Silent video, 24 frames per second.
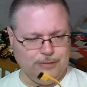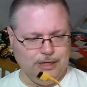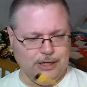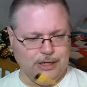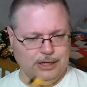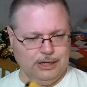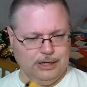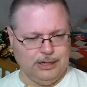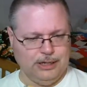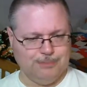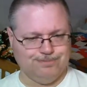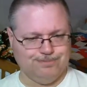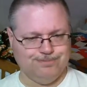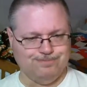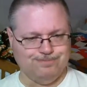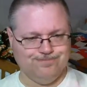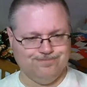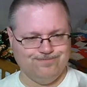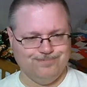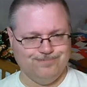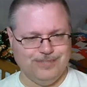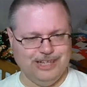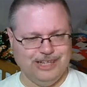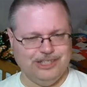Uh,
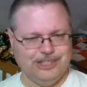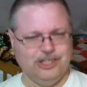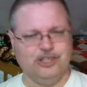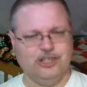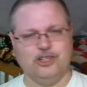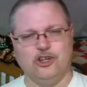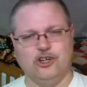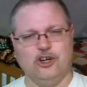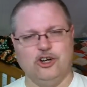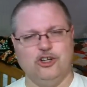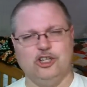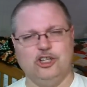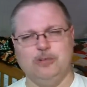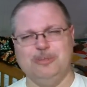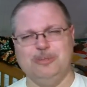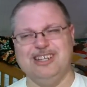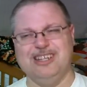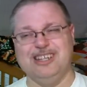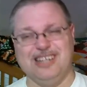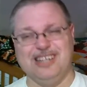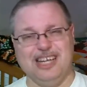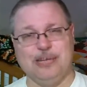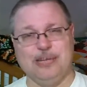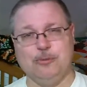it didn't occur to me to
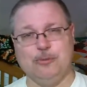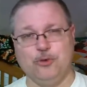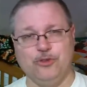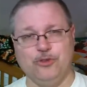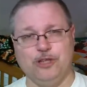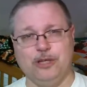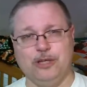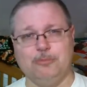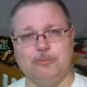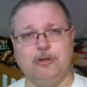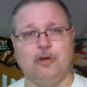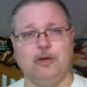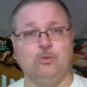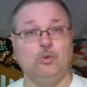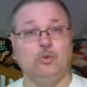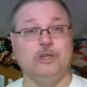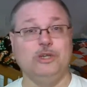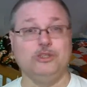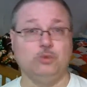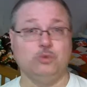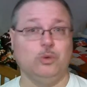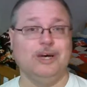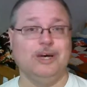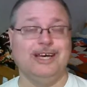label them on
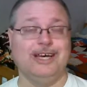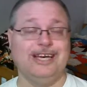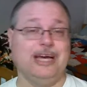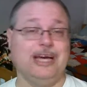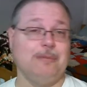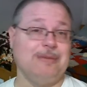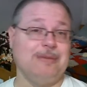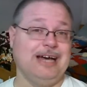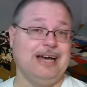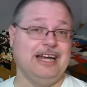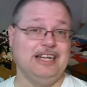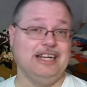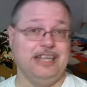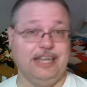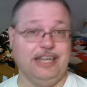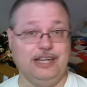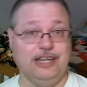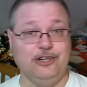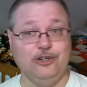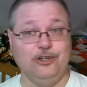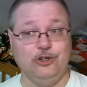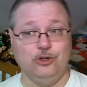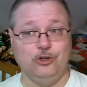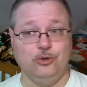which way I might
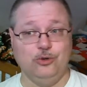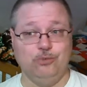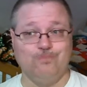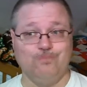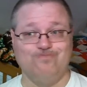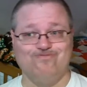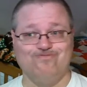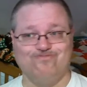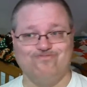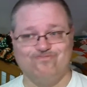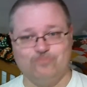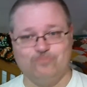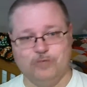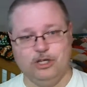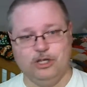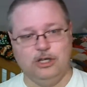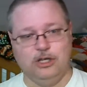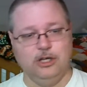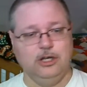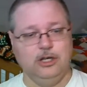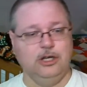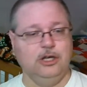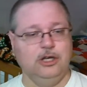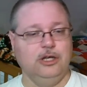need to,
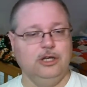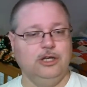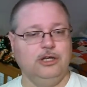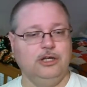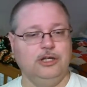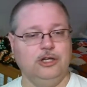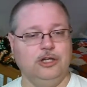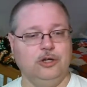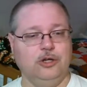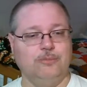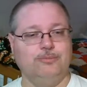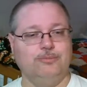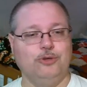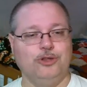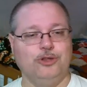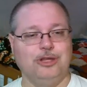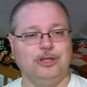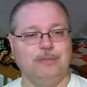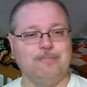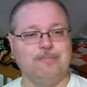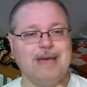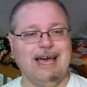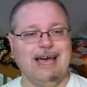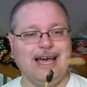you know, put
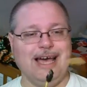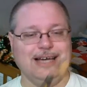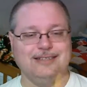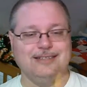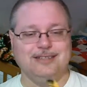them back